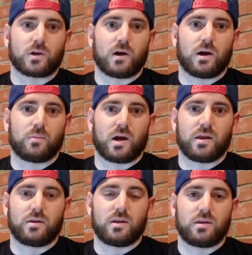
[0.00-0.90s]

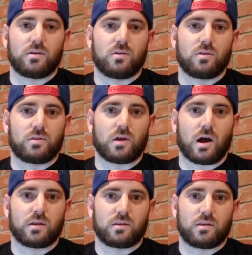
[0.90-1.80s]
I
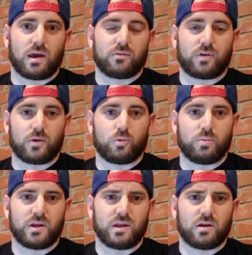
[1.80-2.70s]
thought that fight
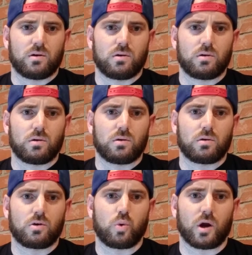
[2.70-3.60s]
would be
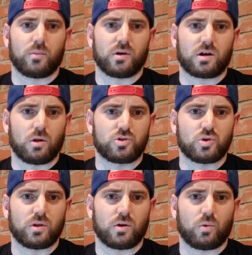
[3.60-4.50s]
quite a bit
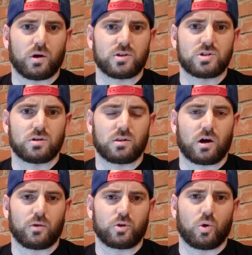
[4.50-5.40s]
closer than it was. I
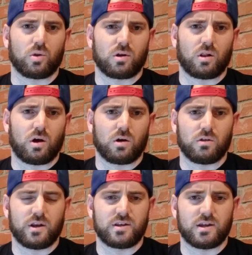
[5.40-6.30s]
thought it would go a little
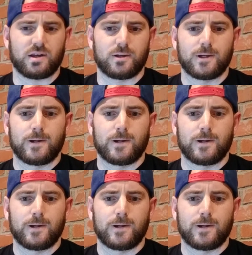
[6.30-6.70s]
longer than it did.